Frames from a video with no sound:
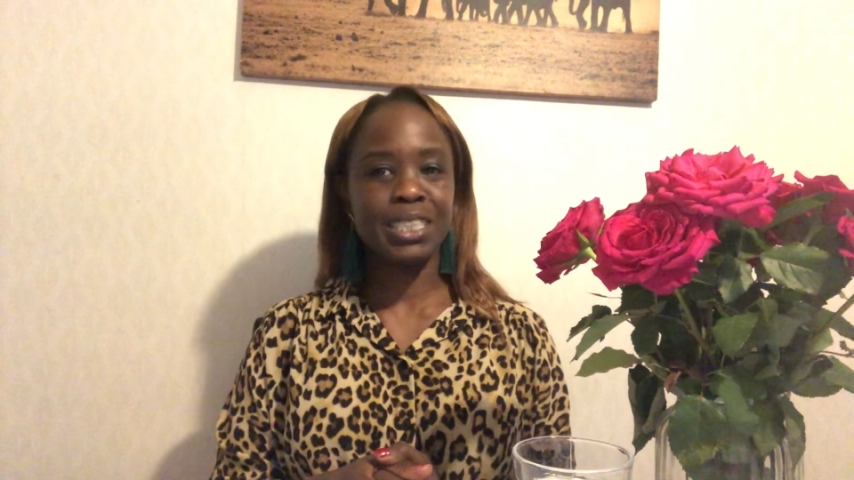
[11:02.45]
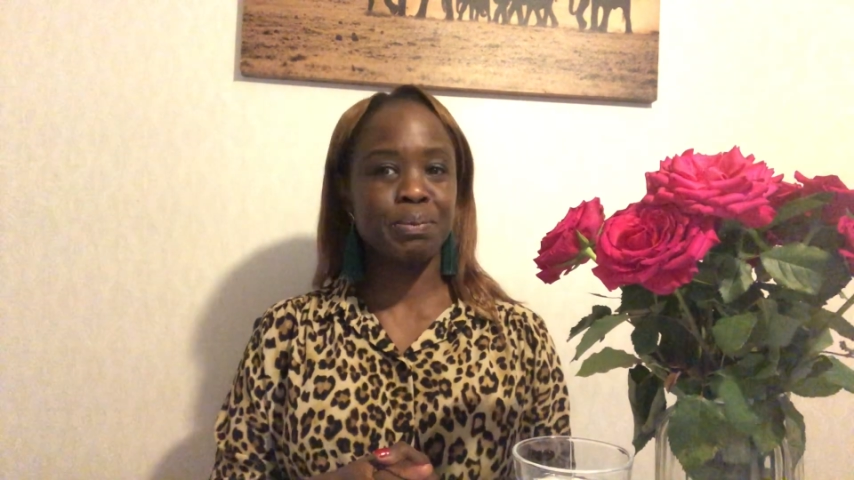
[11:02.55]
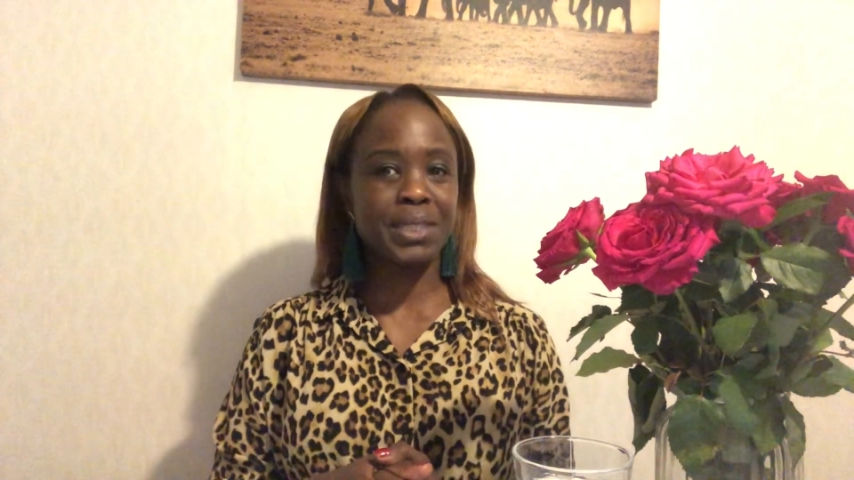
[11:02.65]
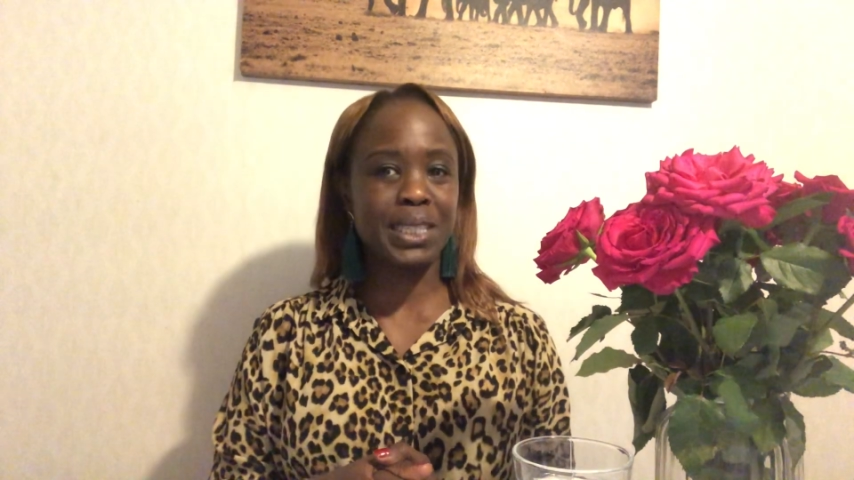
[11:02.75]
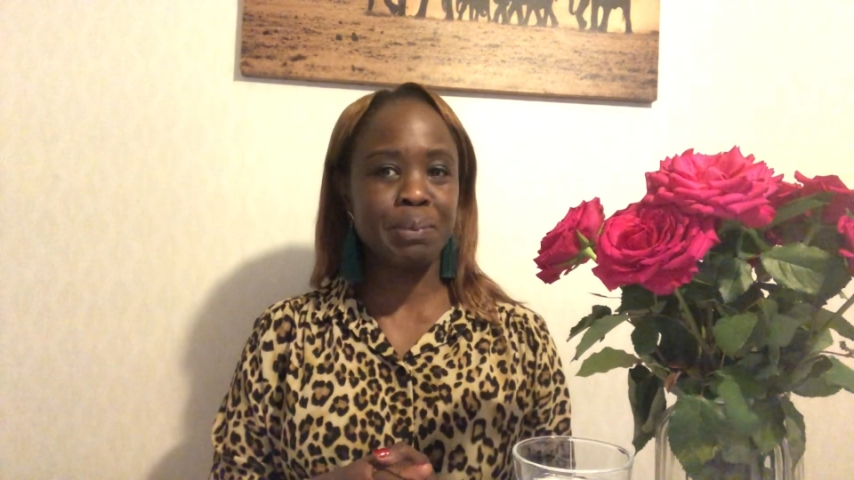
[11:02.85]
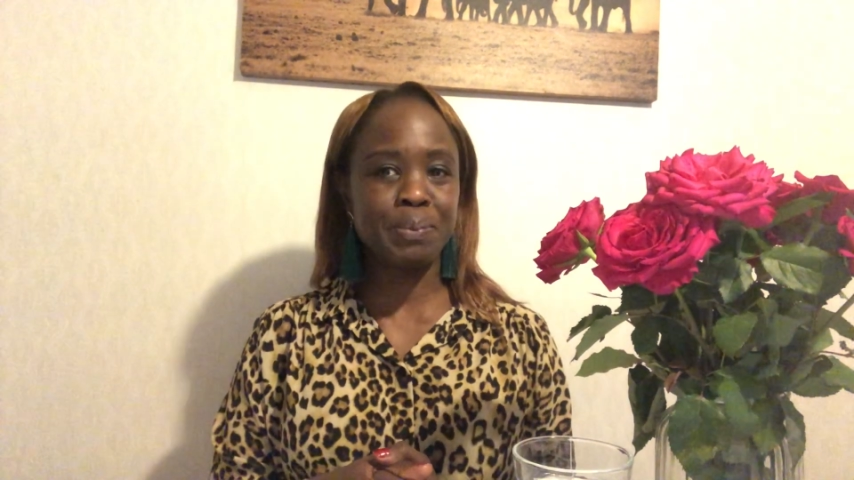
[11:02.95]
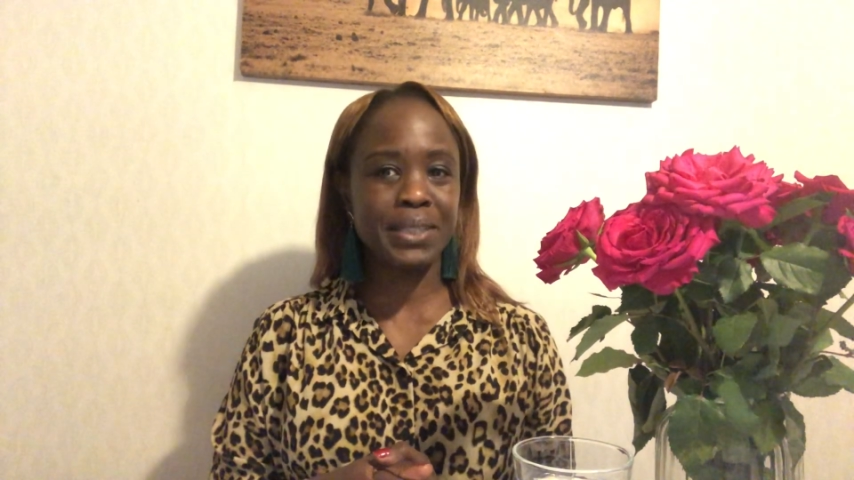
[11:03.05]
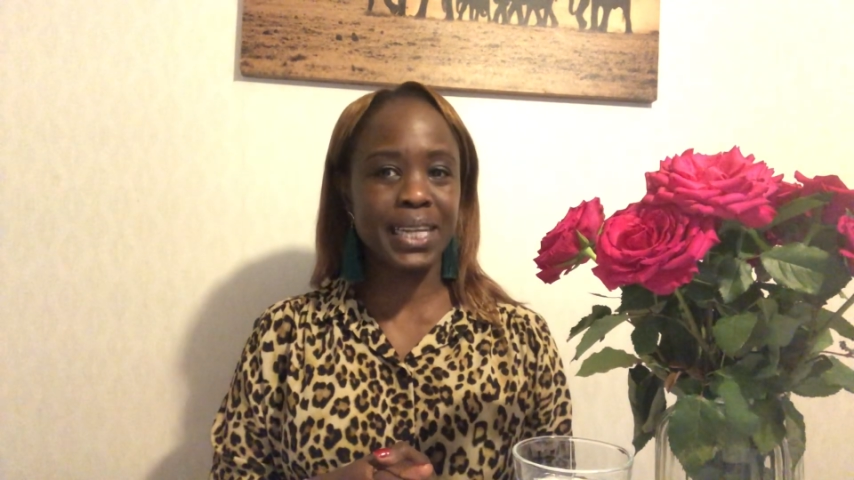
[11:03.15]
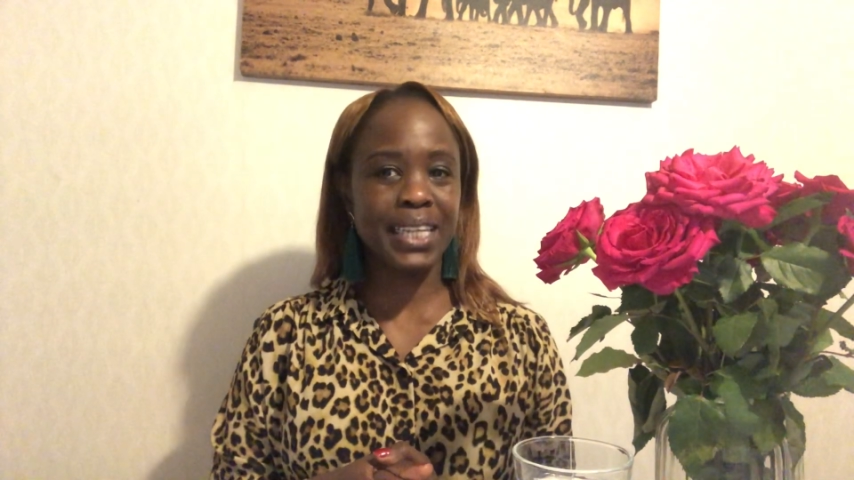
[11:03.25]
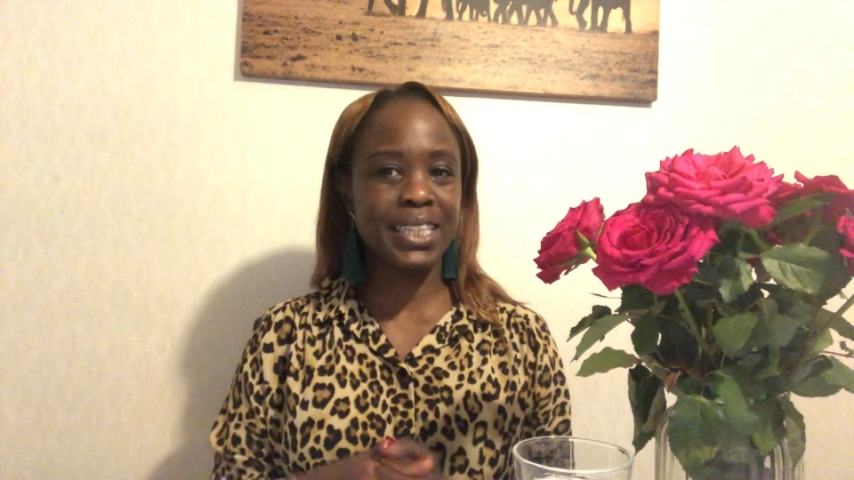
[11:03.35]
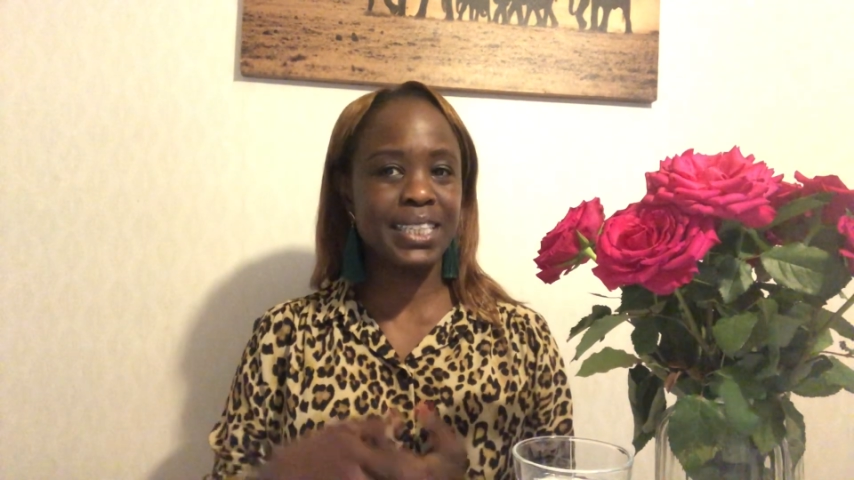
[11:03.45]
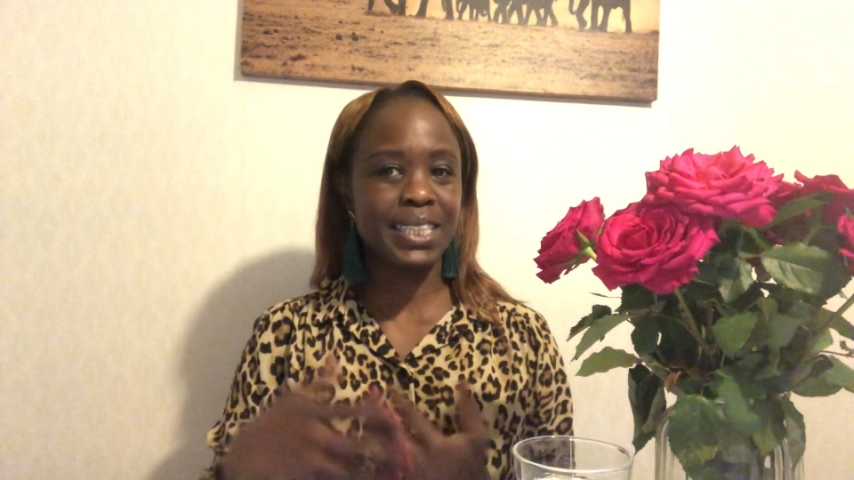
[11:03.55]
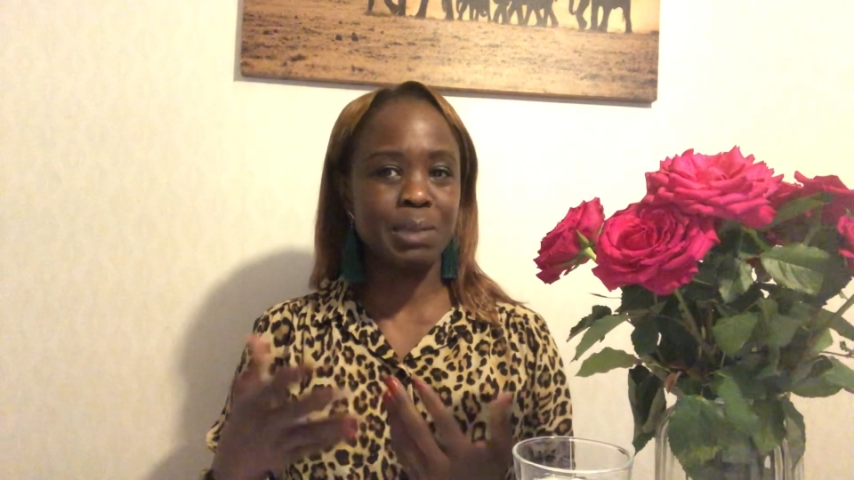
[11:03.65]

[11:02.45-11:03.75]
some tips, and these